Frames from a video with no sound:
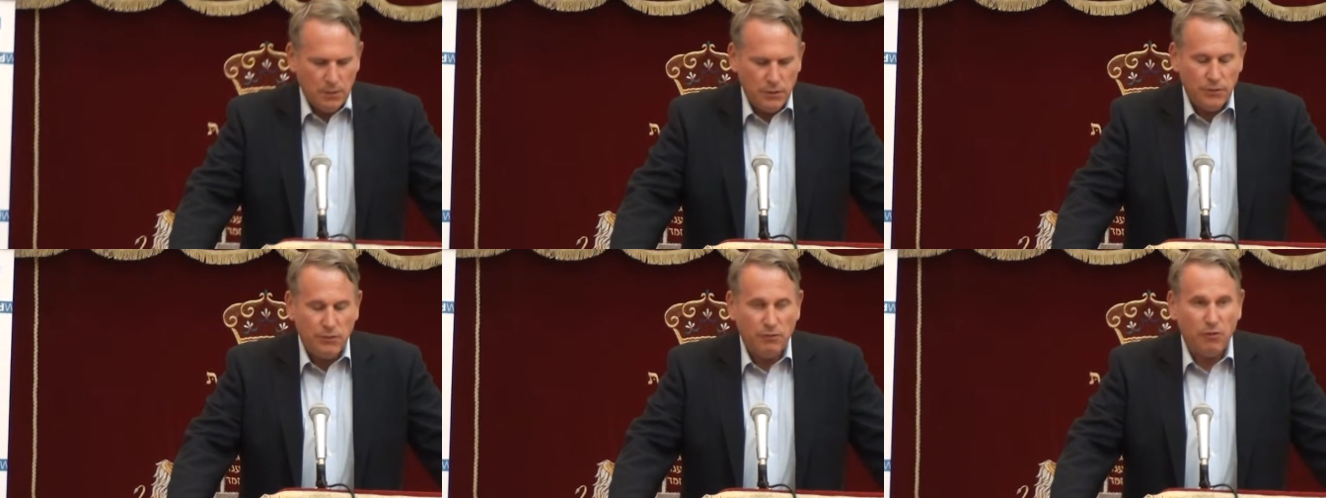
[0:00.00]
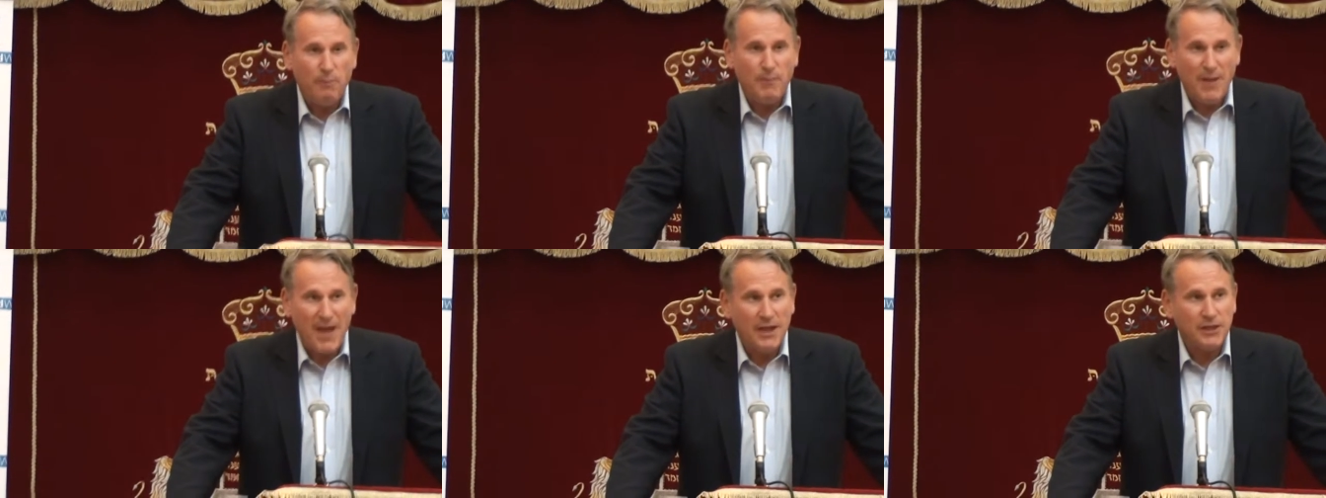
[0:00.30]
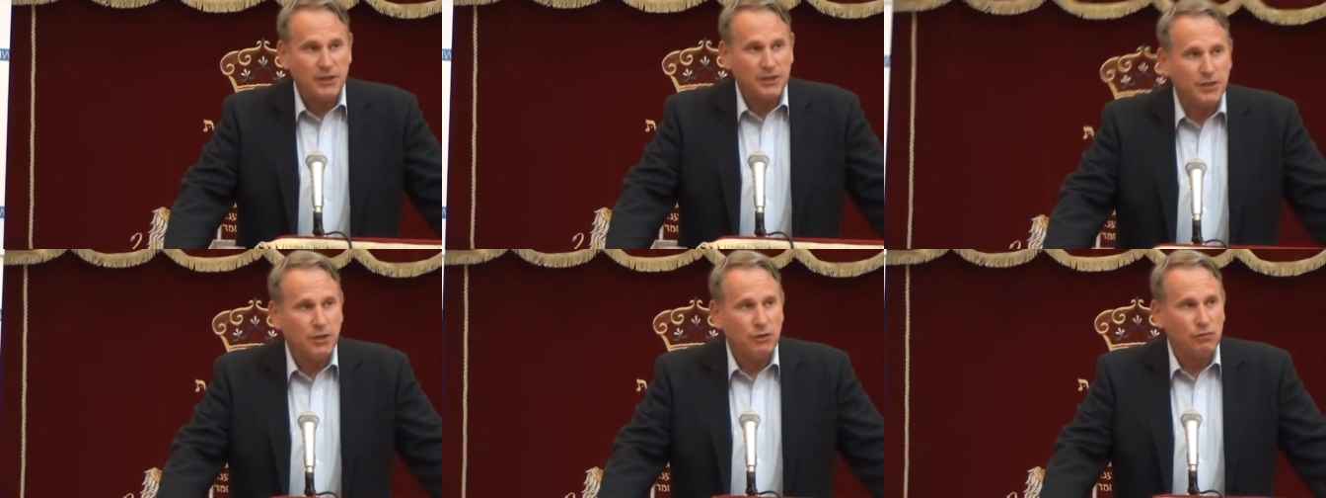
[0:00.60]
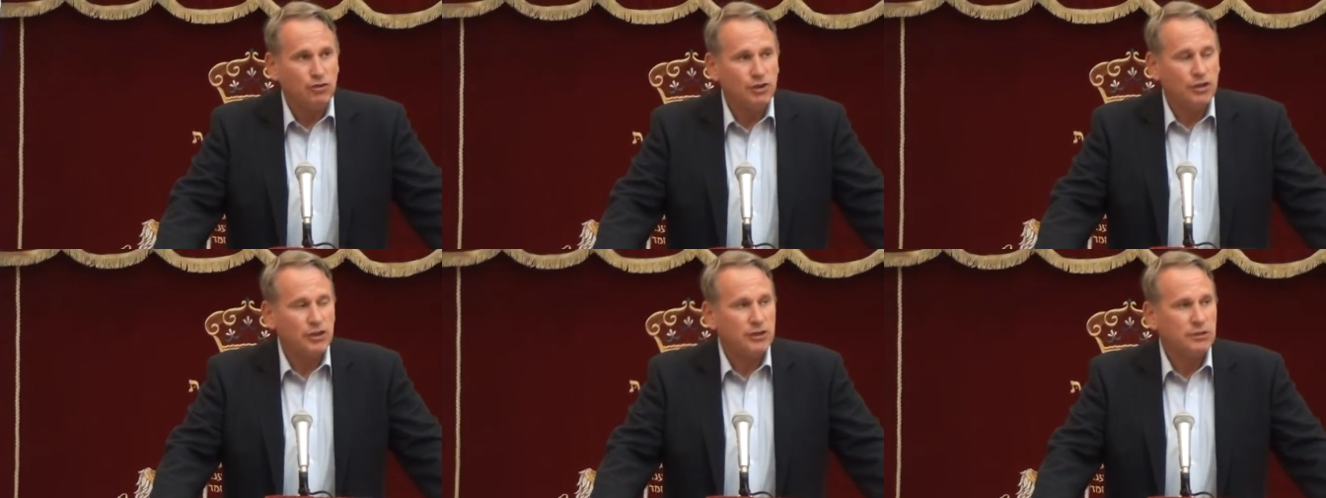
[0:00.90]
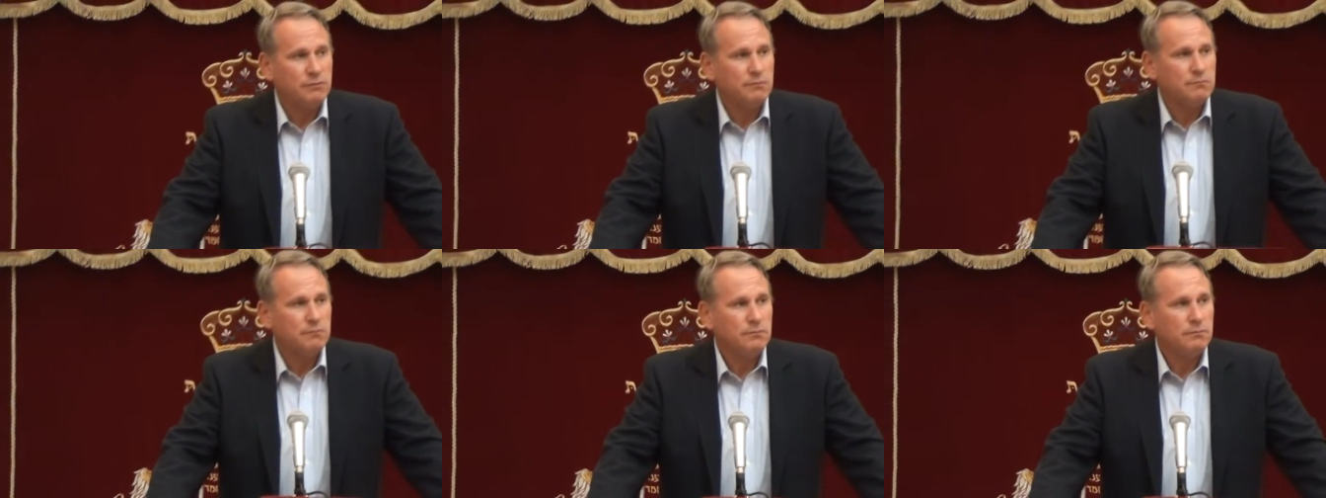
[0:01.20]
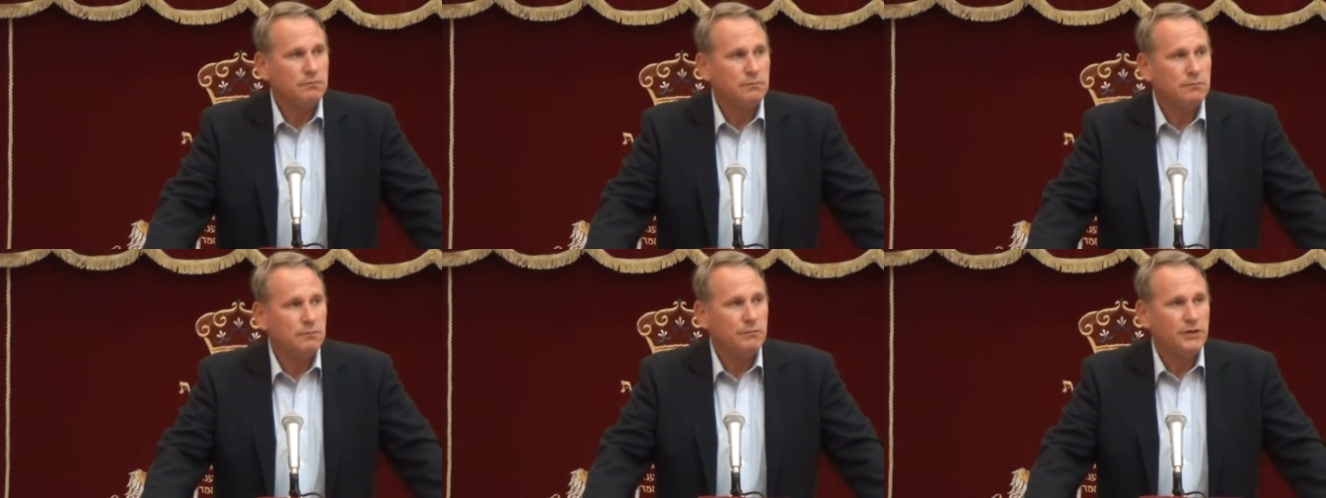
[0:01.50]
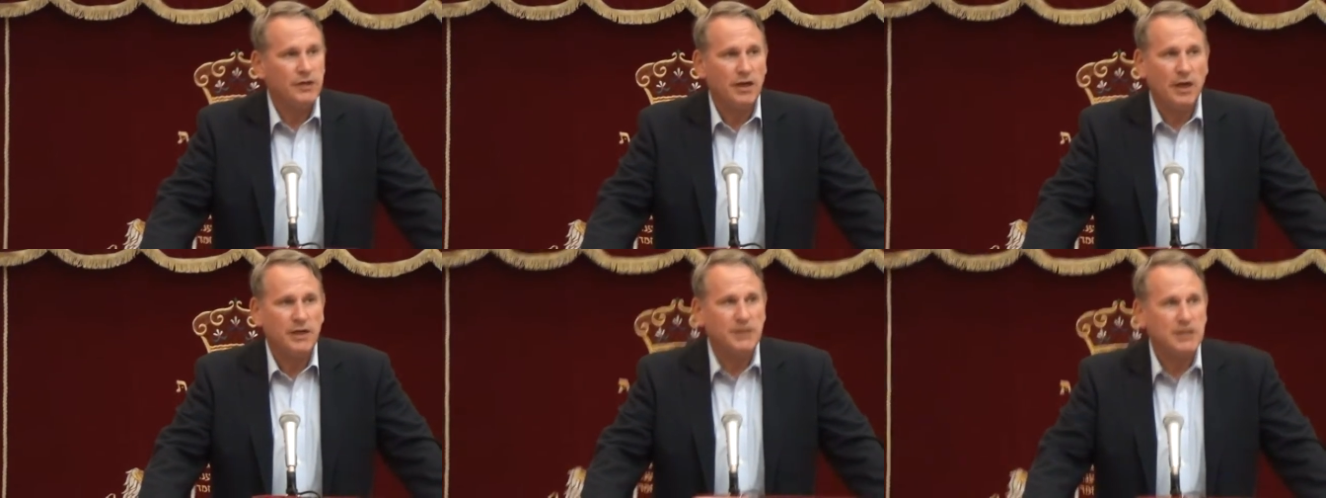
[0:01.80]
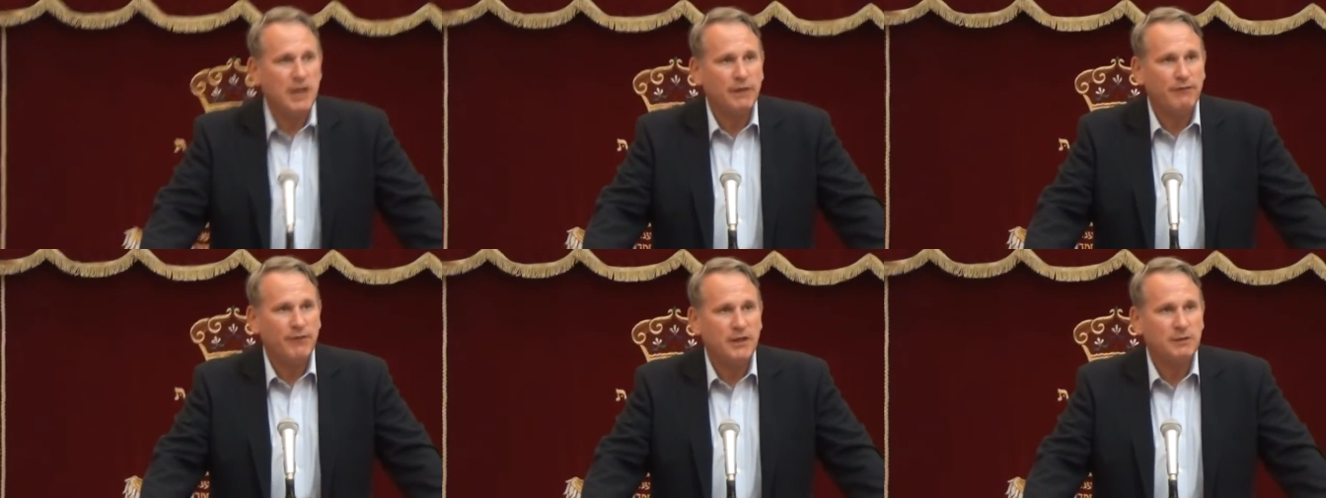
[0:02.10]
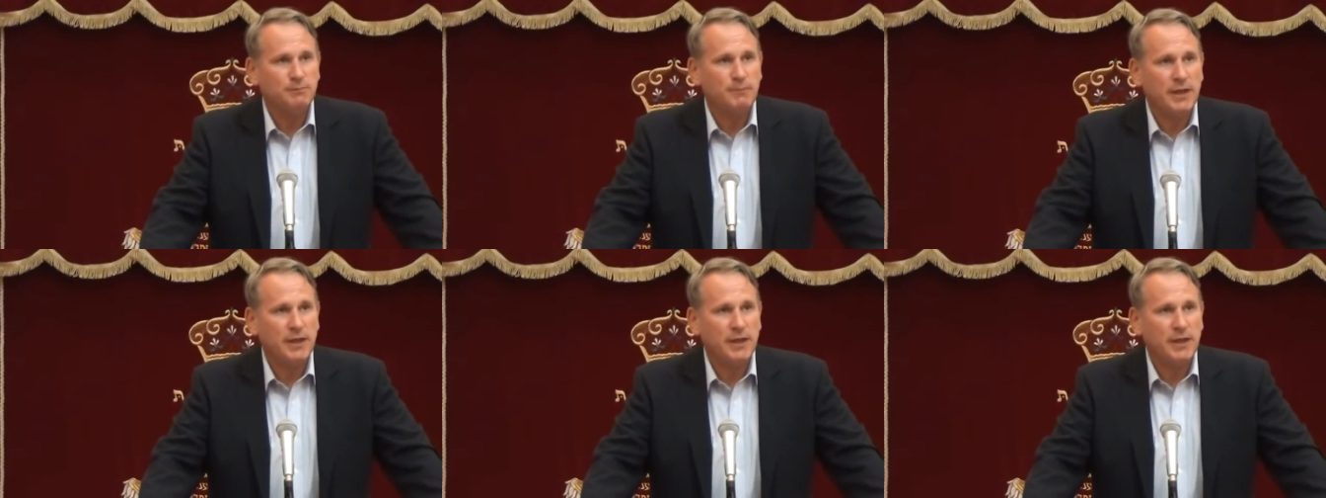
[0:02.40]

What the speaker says: There are bad soldiers. The IDF has